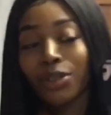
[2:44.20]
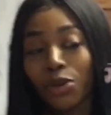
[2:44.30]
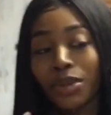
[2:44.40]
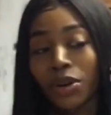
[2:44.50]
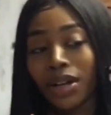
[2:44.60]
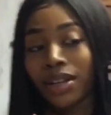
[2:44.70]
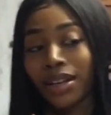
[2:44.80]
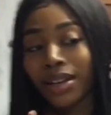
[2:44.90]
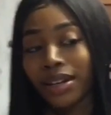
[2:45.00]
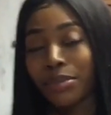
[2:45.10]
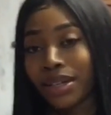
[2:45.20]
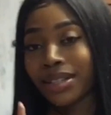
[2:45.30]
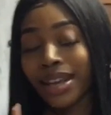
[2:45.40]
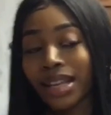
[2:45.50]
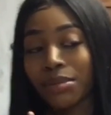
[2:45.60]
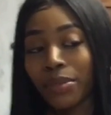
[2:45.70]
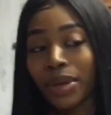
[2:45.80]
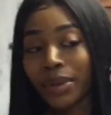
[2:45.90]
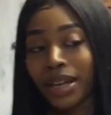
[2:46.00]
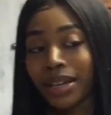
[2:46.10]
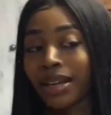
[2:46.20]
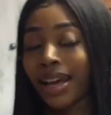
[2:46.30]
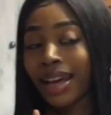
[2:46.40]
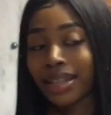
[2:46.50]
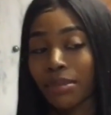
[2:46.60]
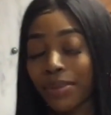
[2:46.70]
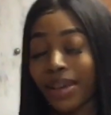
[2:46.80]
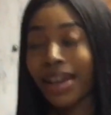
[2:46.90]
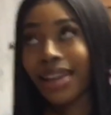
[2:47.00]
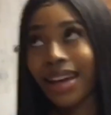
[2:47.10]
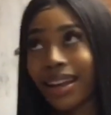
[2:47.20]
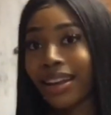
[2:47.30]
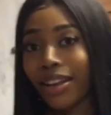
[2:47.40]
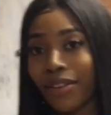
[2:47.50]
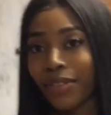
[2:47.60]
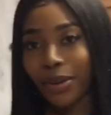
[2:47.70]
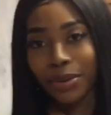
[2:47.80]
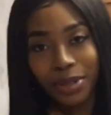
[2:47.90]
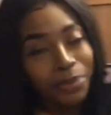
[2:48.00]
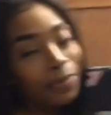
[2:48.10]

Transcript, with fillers: know me know I love honey buns. Ask my baby daddy, ask my man, I love those.